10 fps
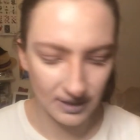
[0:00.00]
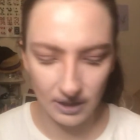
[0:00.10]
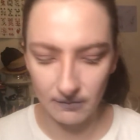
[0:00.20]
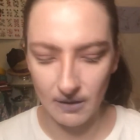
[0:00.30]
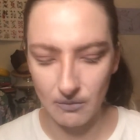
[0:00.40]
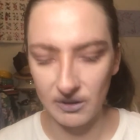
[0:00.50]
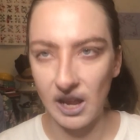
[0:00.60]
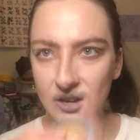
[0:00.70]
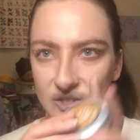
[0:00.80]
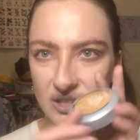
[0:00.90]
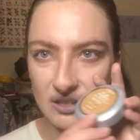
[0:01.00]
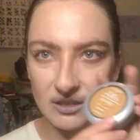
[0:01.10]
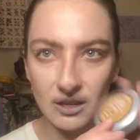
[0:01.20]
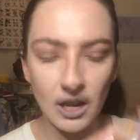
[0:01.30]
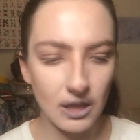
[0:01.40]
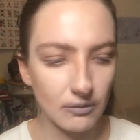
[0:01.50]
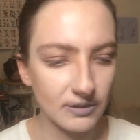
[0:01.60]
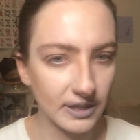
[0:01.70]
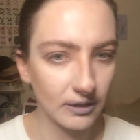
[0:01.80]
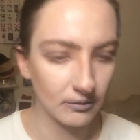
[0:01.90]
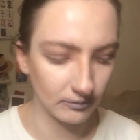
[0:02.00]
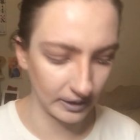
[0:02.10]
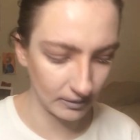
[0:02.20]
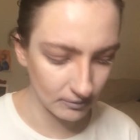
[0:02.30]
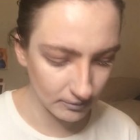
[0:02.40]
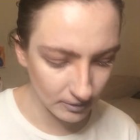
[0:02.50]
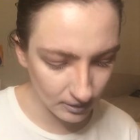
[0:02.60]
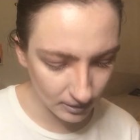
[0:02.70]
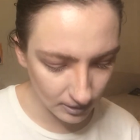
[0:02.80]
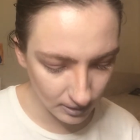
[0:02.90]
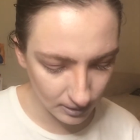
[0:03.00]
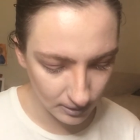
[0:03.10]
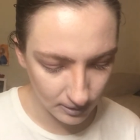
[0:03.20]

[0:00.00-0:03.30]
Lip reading: like foundation today that was like a little darker.